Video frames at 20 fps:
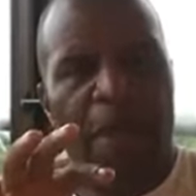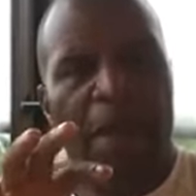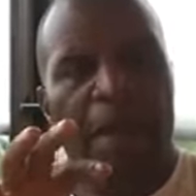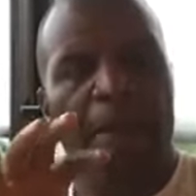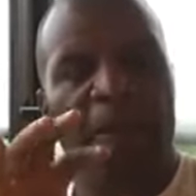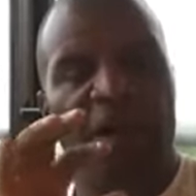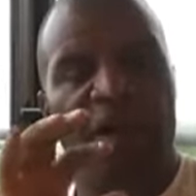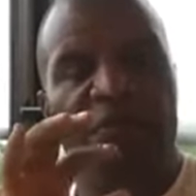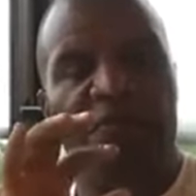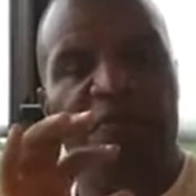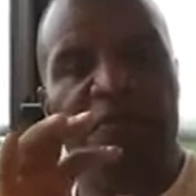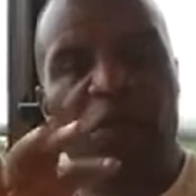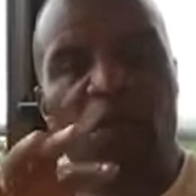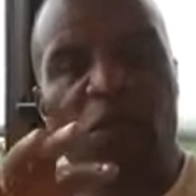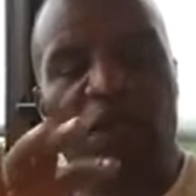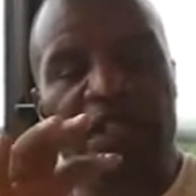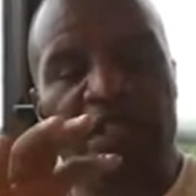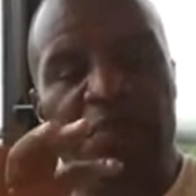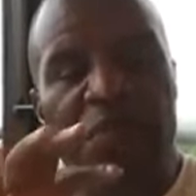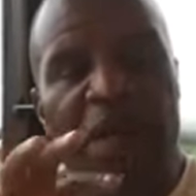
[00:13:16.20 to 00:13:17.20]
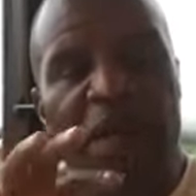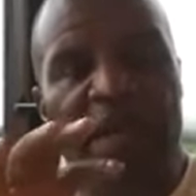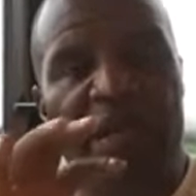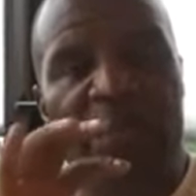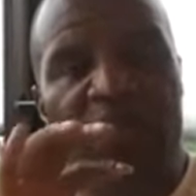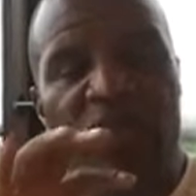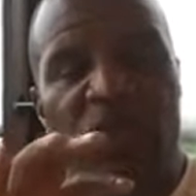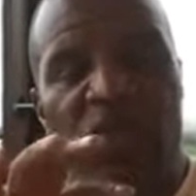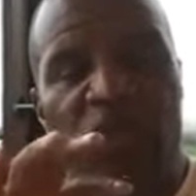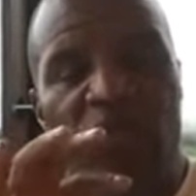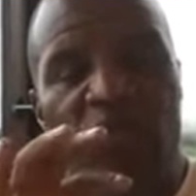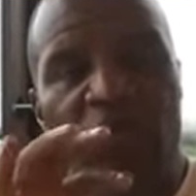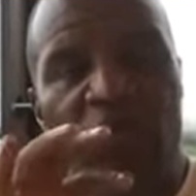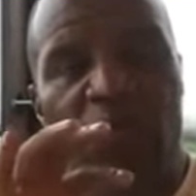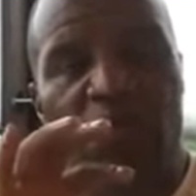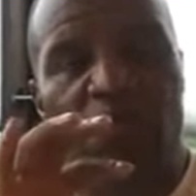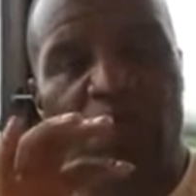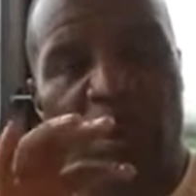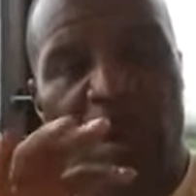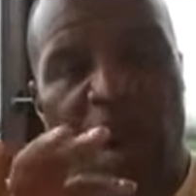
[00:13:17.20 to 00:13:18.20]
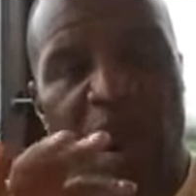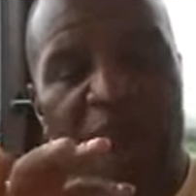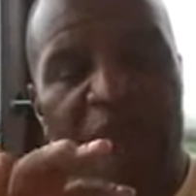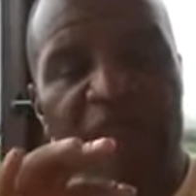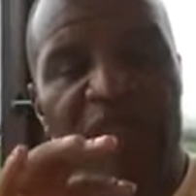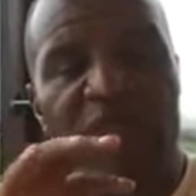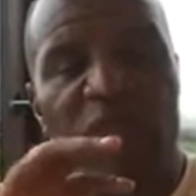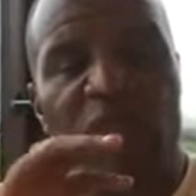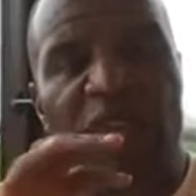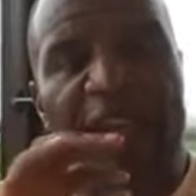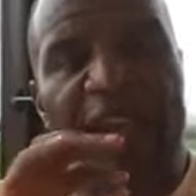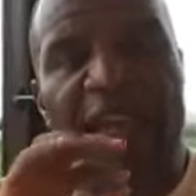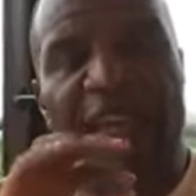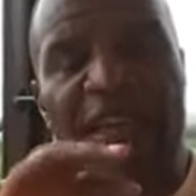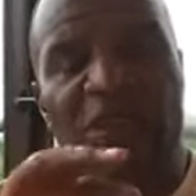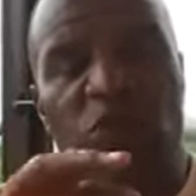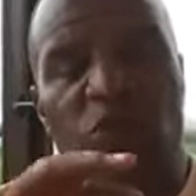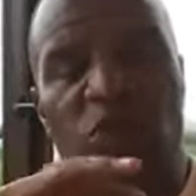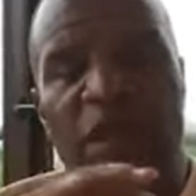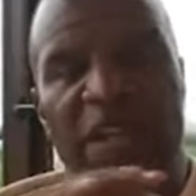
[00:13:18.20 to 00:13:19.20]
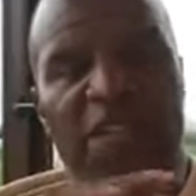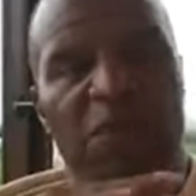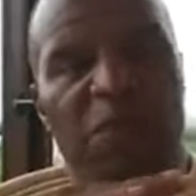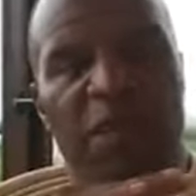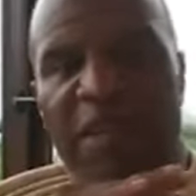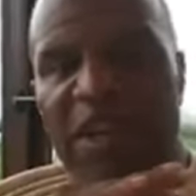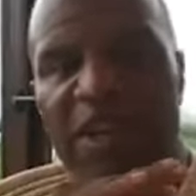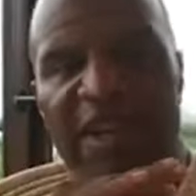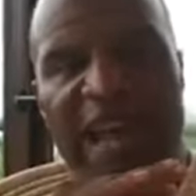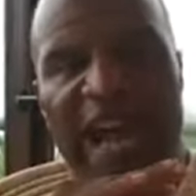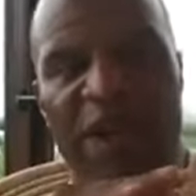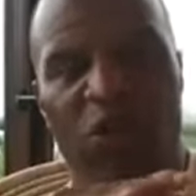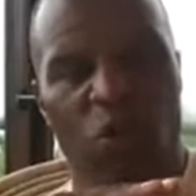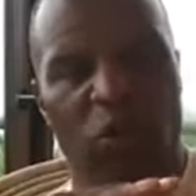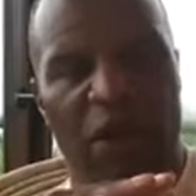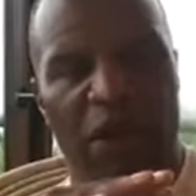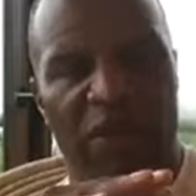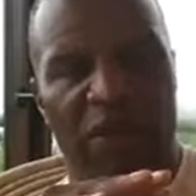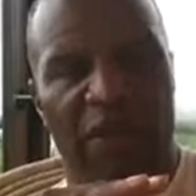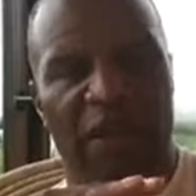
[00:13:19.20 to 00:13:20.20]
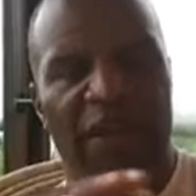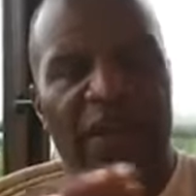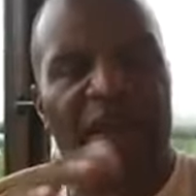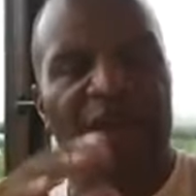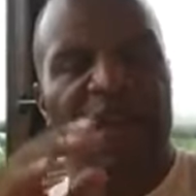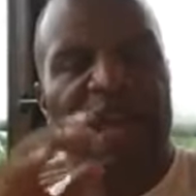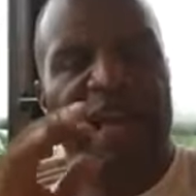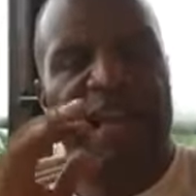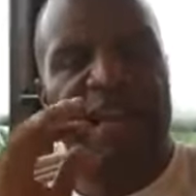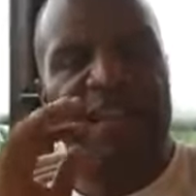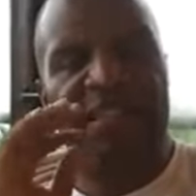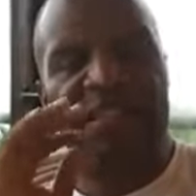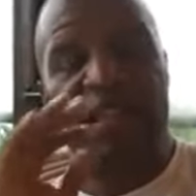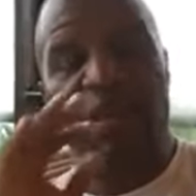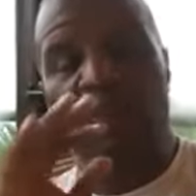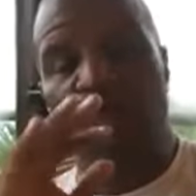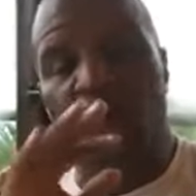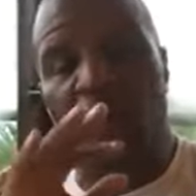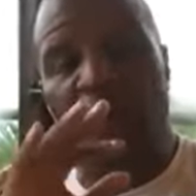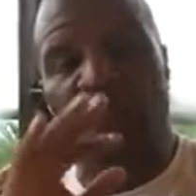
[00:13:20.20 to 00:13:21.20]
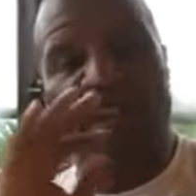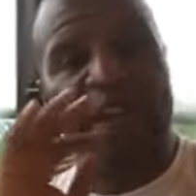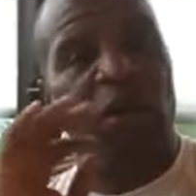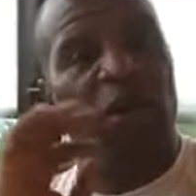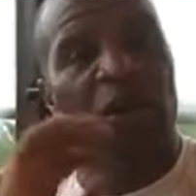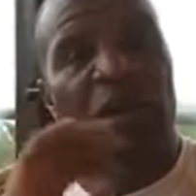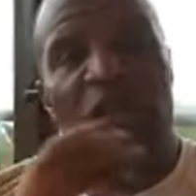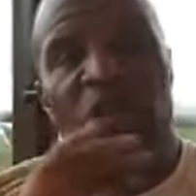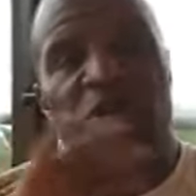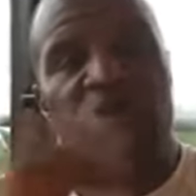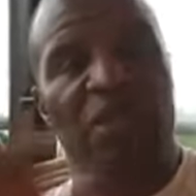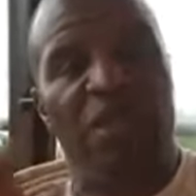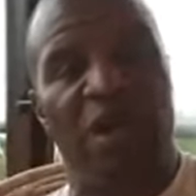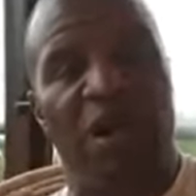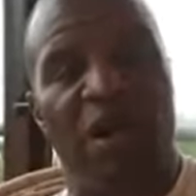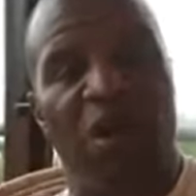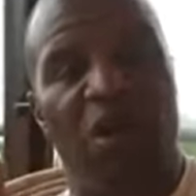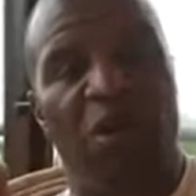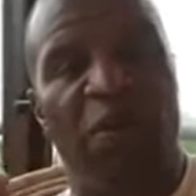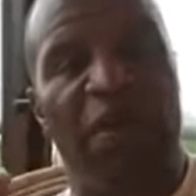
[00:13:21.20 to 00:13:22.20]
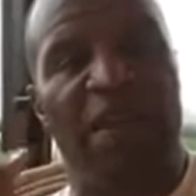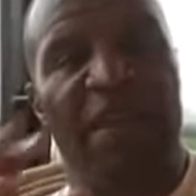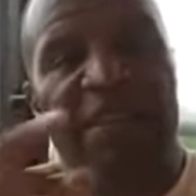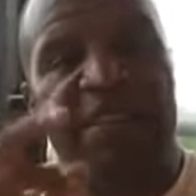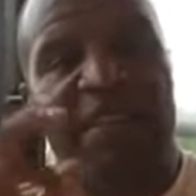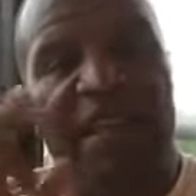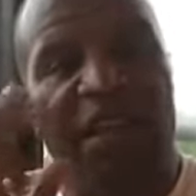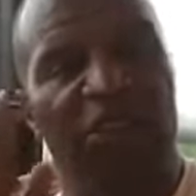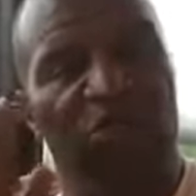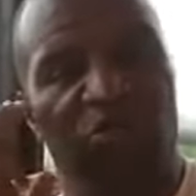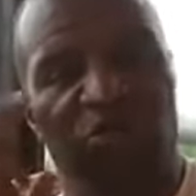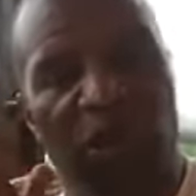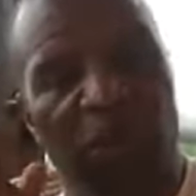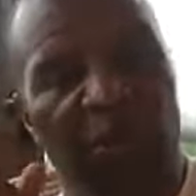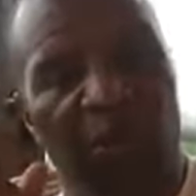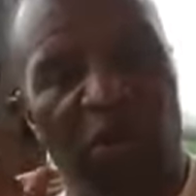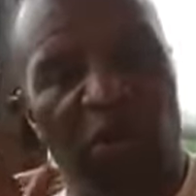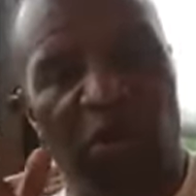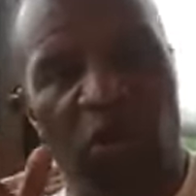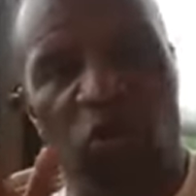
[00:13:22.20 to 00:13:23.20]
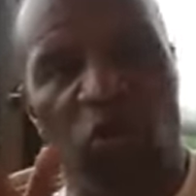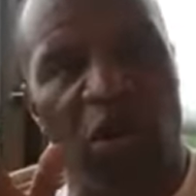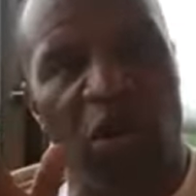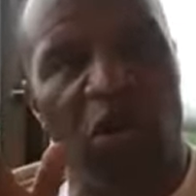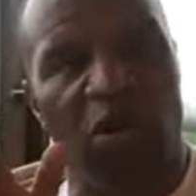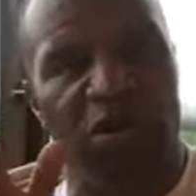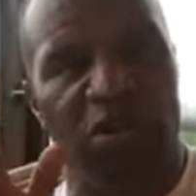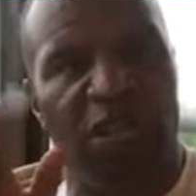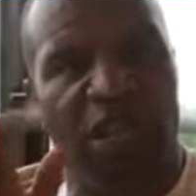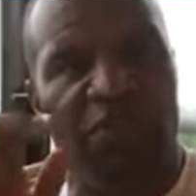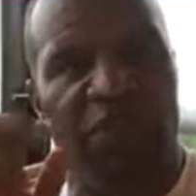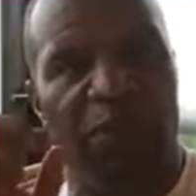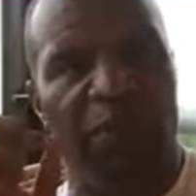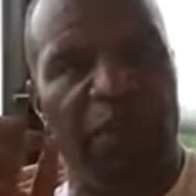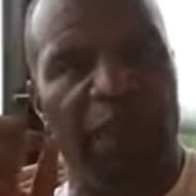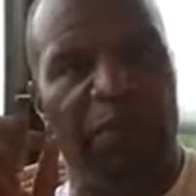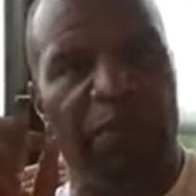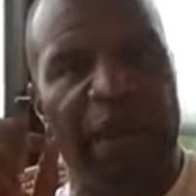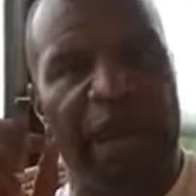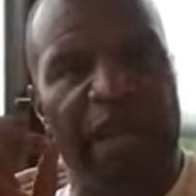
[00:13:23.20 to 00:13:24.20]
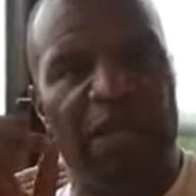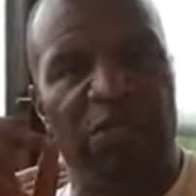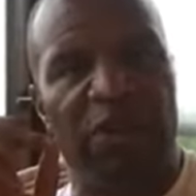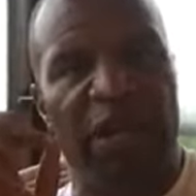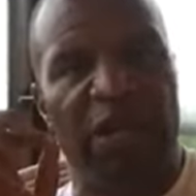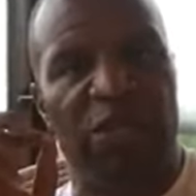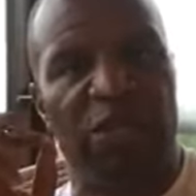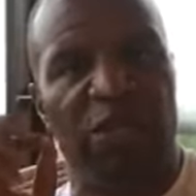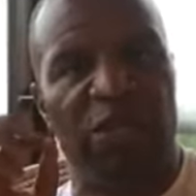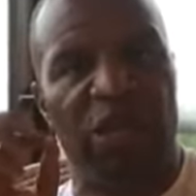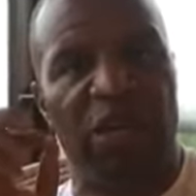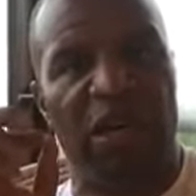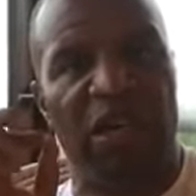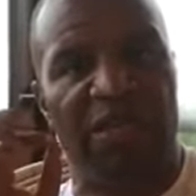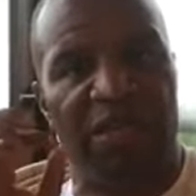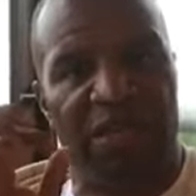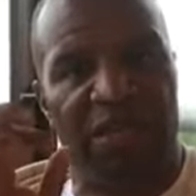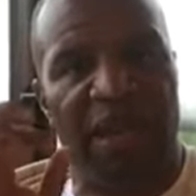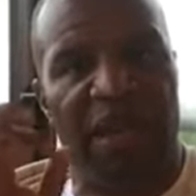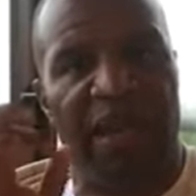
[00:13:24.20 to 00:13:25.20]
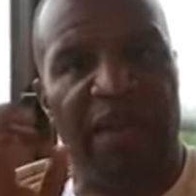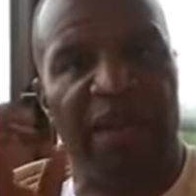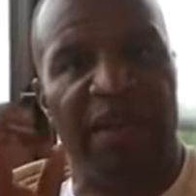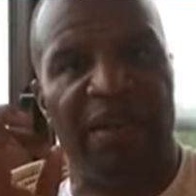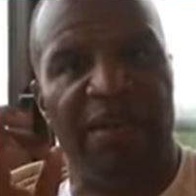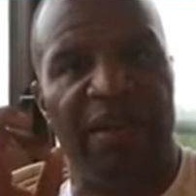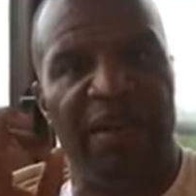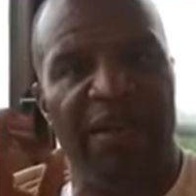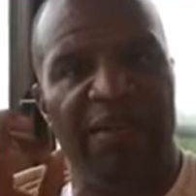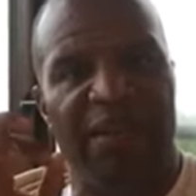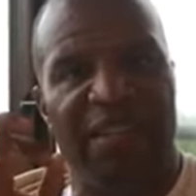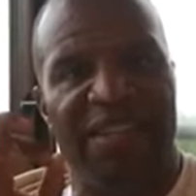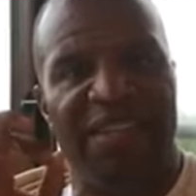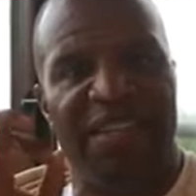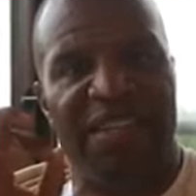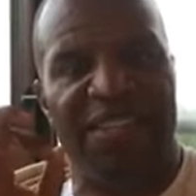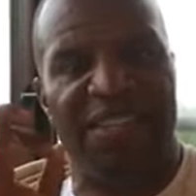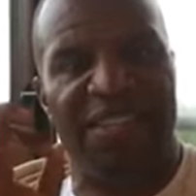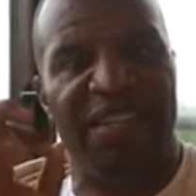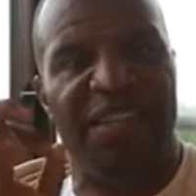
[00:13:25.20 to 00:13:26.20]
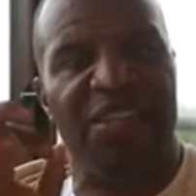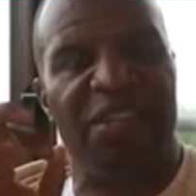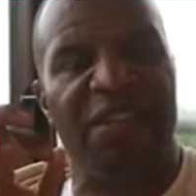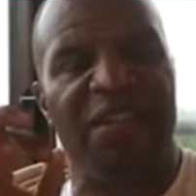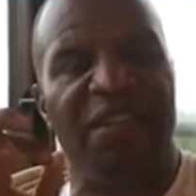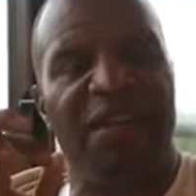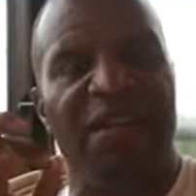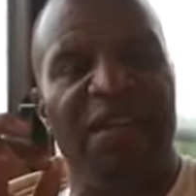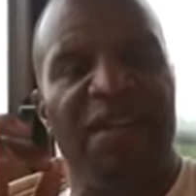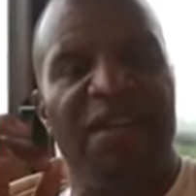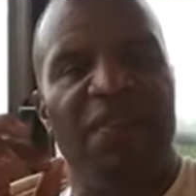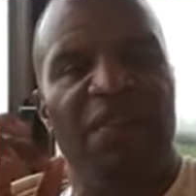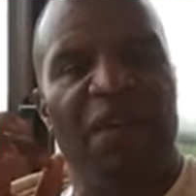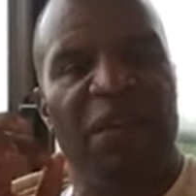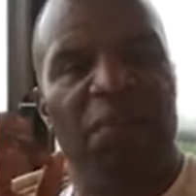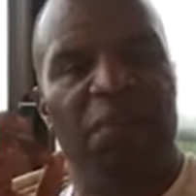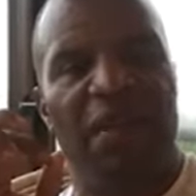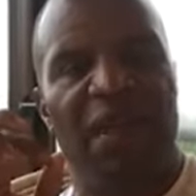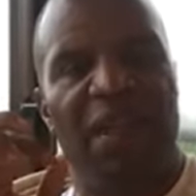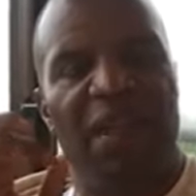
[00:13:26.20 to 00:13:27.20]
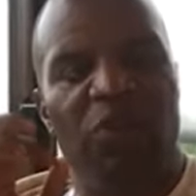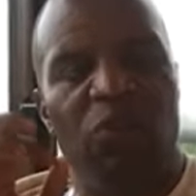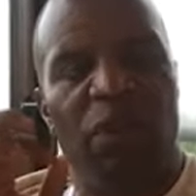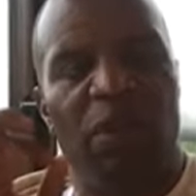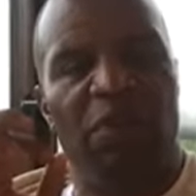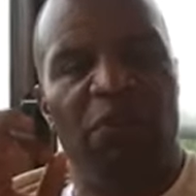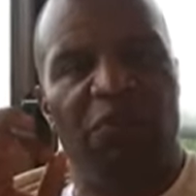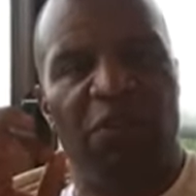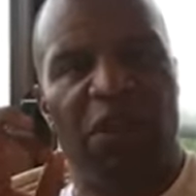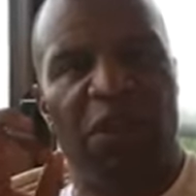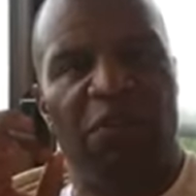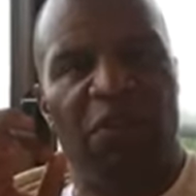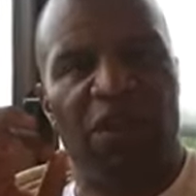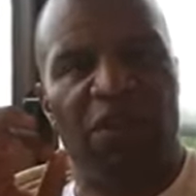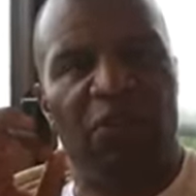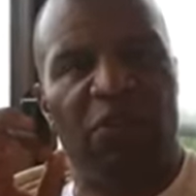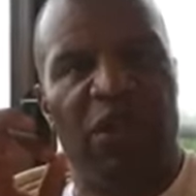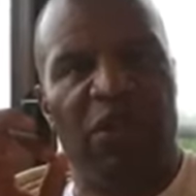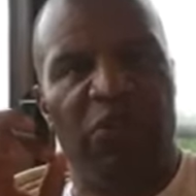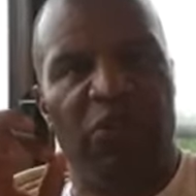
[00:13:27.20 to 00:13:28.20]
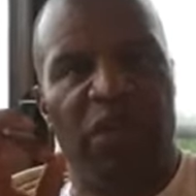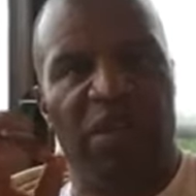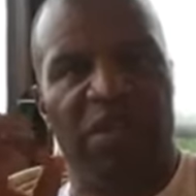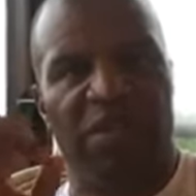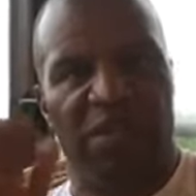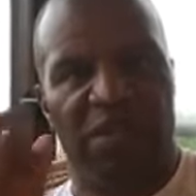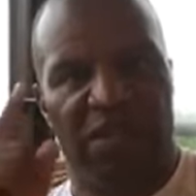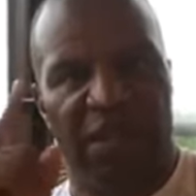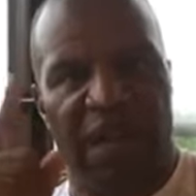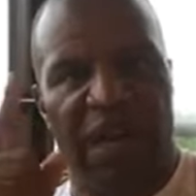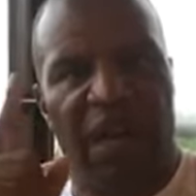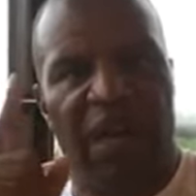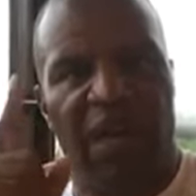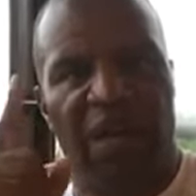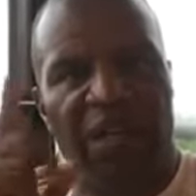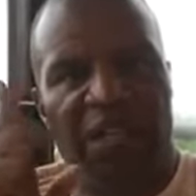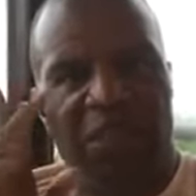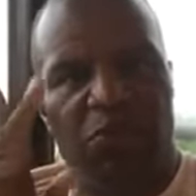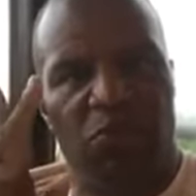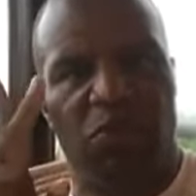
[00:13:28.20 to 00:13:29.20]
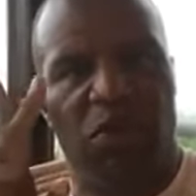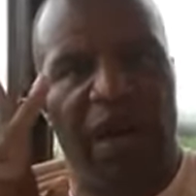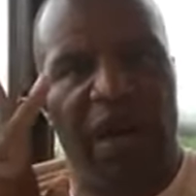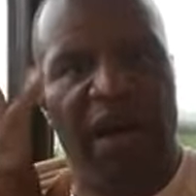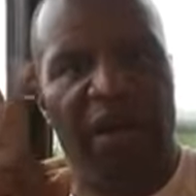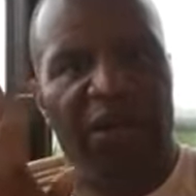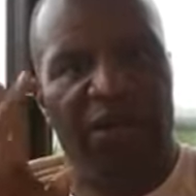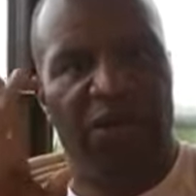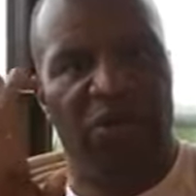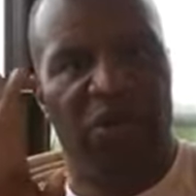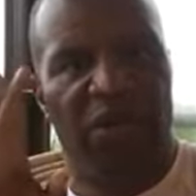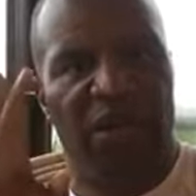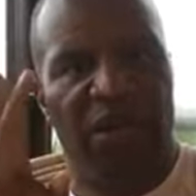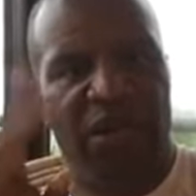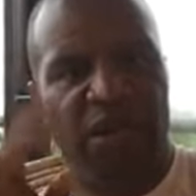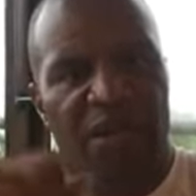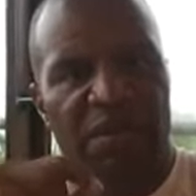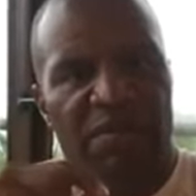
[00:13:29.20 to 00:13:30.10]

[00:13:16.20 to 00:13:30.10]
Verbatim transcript: But a fool, his money is soon parted. So they can get rich, but they're not wealthy. And at some point, they're going to lose it all because they're tripping on the wrong stuff. And Ambassador Andrew Young said, it says teach, that men and women fail for three reasons arrogance, pride, and greed.